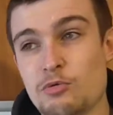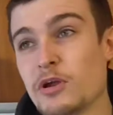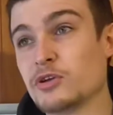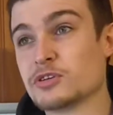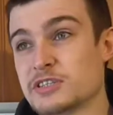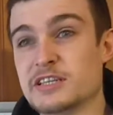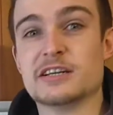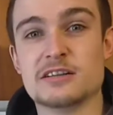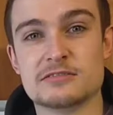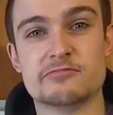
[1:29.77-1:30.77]
When you're
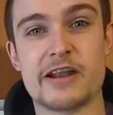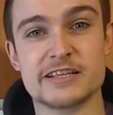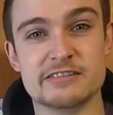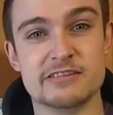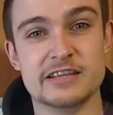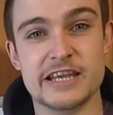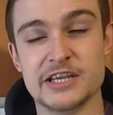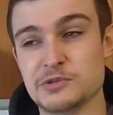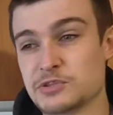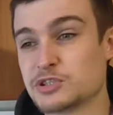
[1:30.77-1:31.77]
still relatively
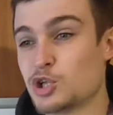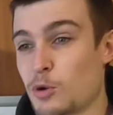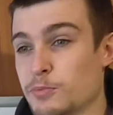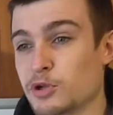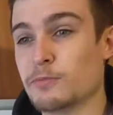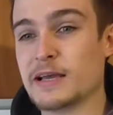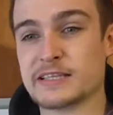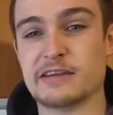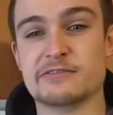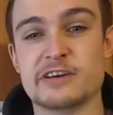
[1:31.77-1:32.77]
lean, you stop your
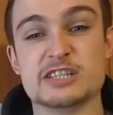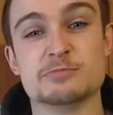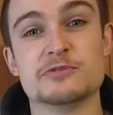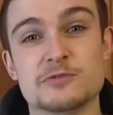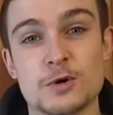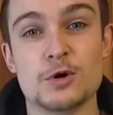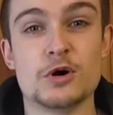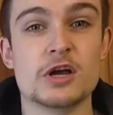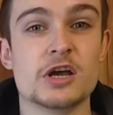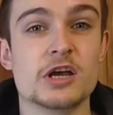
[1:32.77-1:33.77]
mass gaining phase
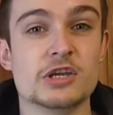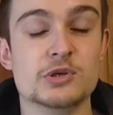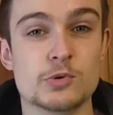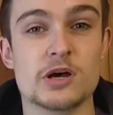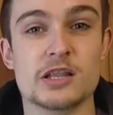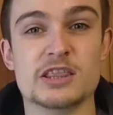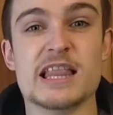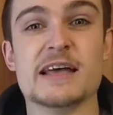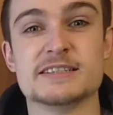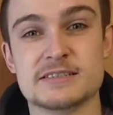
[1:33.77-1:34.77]
before you uh,
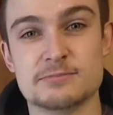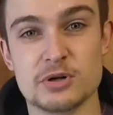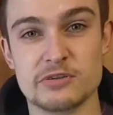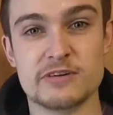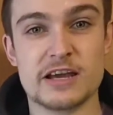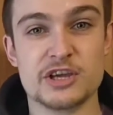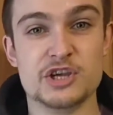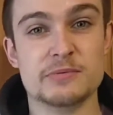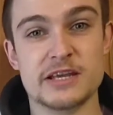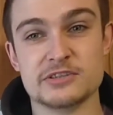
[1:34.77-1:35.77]
let body fat
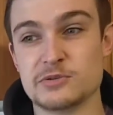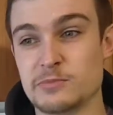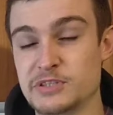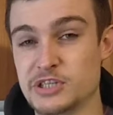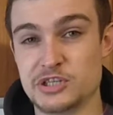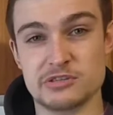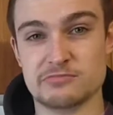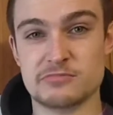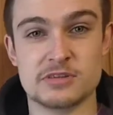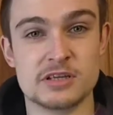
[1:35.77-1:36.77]
accumulate to a position
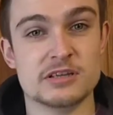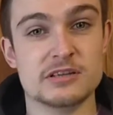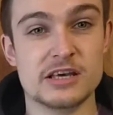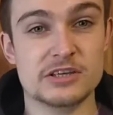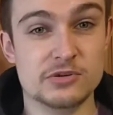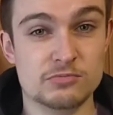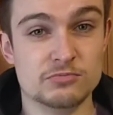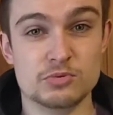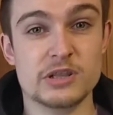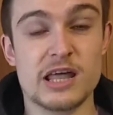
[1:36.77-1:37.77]
that you
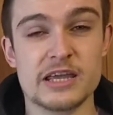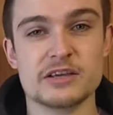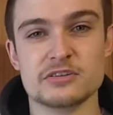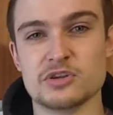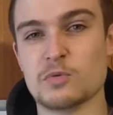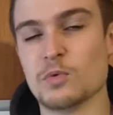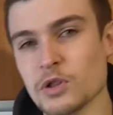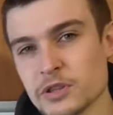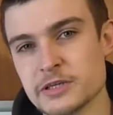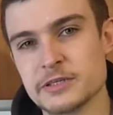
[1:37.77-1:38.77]
would like or don't
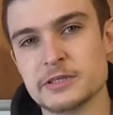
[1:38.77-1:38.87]
want.